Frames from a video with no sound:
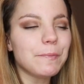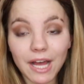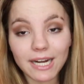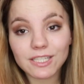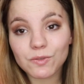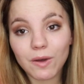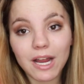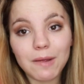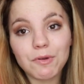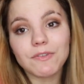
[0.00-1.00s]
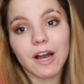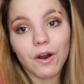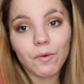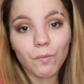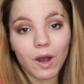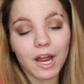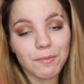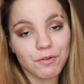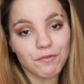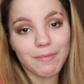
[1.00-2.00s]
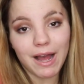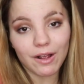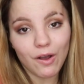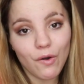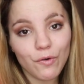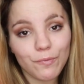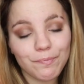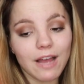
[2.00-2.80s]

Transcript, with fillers: That is why I moved out and why I moved back home.